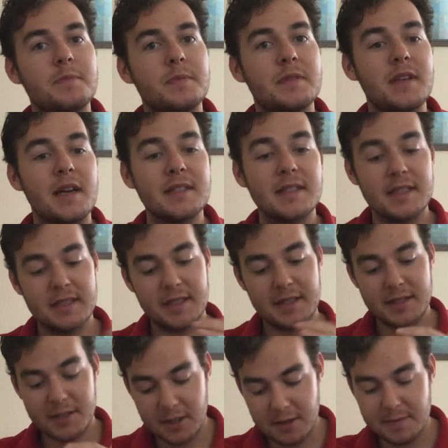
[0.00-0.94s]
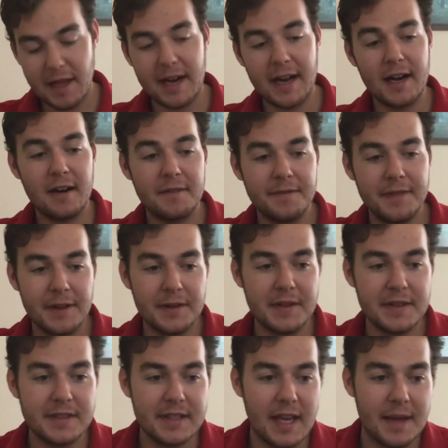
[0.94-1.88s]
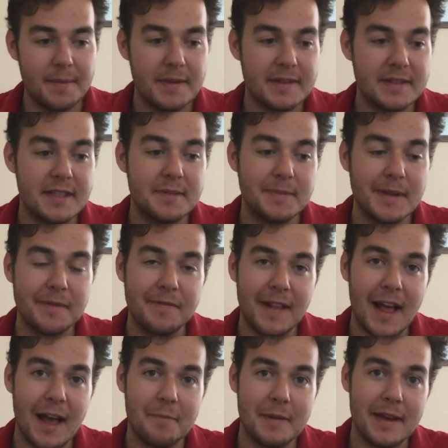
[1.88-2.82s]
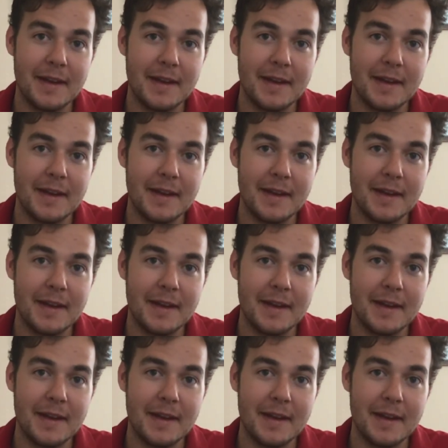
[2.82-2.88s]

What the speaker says: doesn't disturb that airflow the same as the split flap,